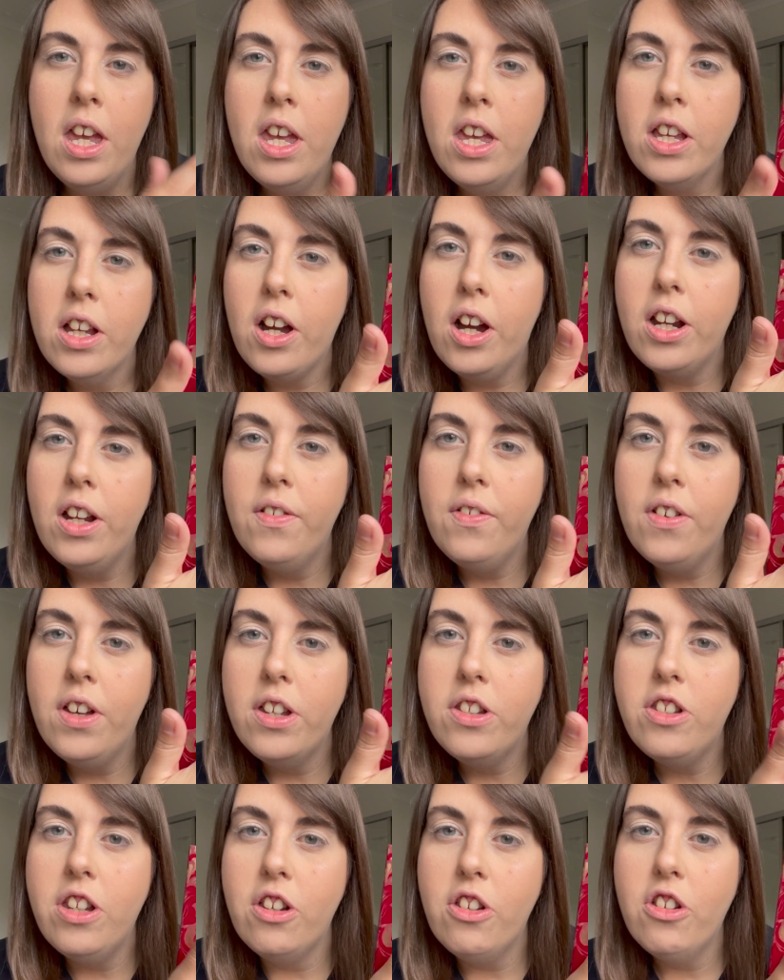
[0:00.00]
kind of
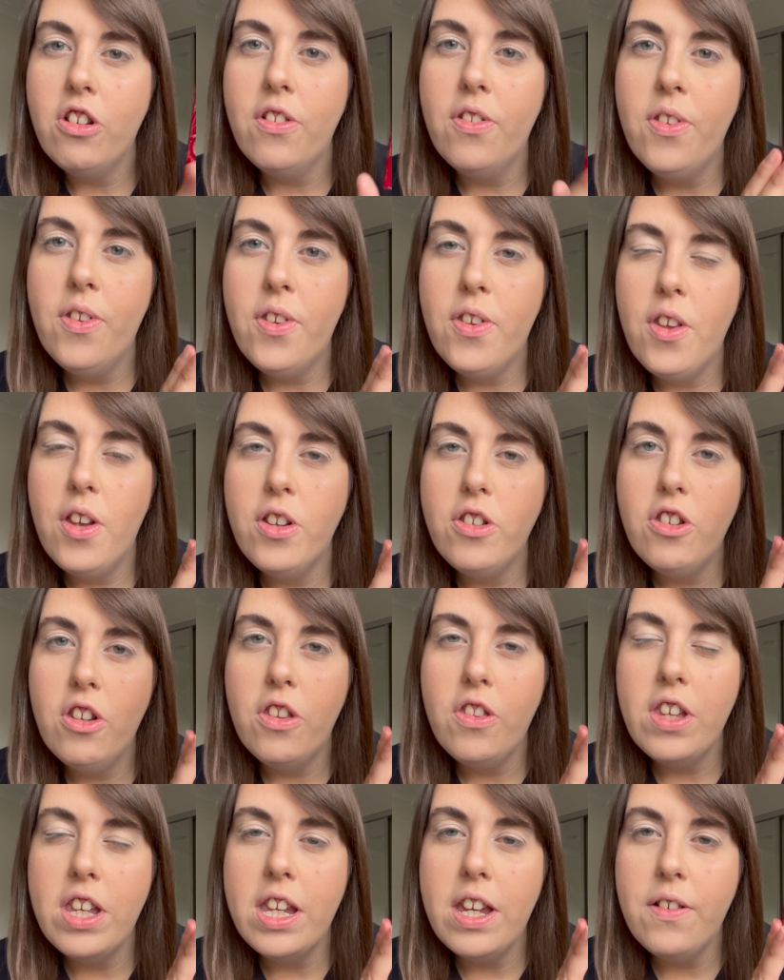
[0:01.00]
additions to
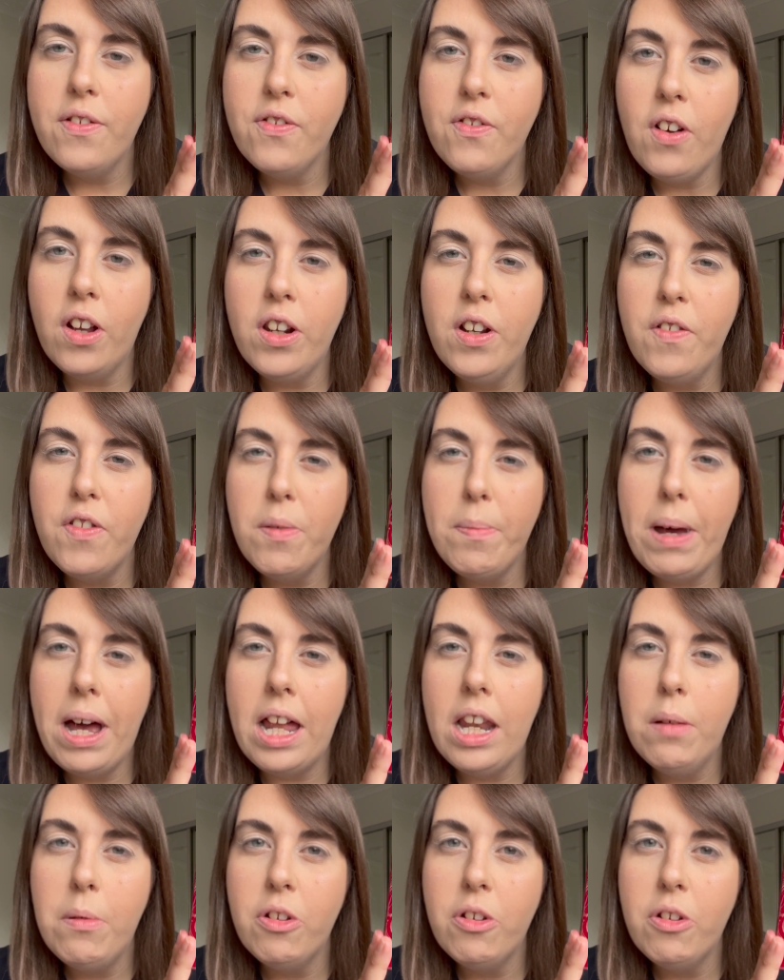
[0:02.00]
the front of the palette,